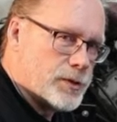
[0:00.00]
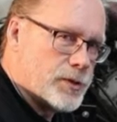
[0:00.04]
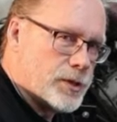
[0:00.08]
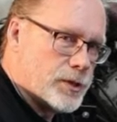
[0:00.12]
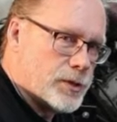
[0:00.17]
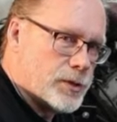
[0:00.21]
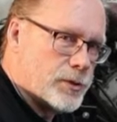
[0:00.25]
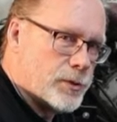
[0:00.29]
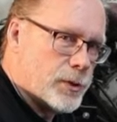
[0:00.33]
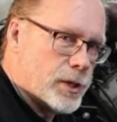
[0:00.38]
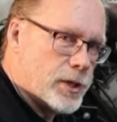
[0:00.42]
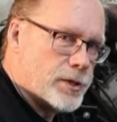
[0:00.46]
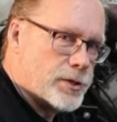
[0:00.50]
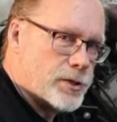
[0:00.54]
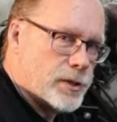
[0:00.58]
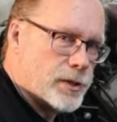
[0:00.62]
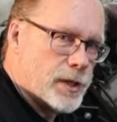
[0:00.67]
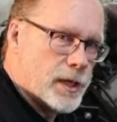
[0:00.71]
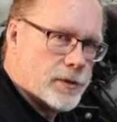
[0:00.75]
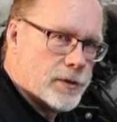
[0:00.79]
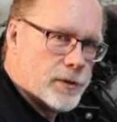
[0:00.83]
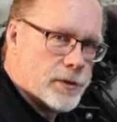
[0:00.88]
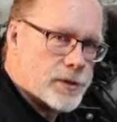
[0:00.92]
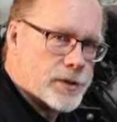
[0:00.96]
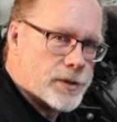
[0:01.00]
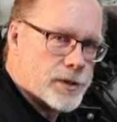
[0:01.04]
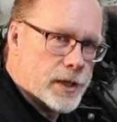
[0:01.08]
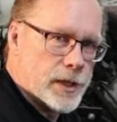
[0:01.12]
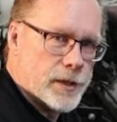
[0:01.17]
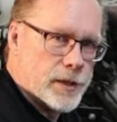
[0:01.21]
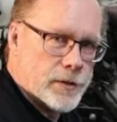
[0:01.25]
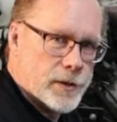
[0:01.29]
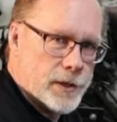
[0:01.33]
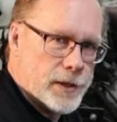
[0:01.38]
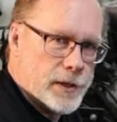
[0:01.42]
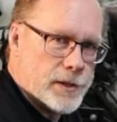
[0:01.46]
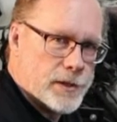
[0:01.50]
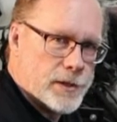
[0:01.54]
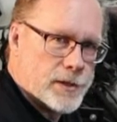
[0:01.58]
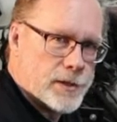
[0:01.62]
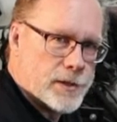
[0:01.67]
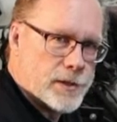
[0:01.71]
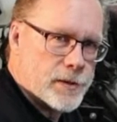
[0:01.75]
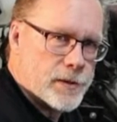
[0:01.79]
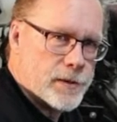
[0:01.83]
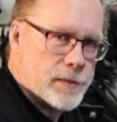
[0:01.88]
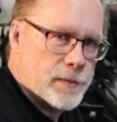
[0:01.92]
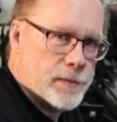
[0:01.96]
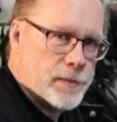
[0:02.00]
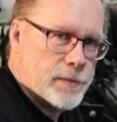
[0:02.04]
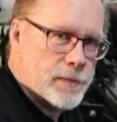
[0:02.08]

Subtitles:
situation that looks like this.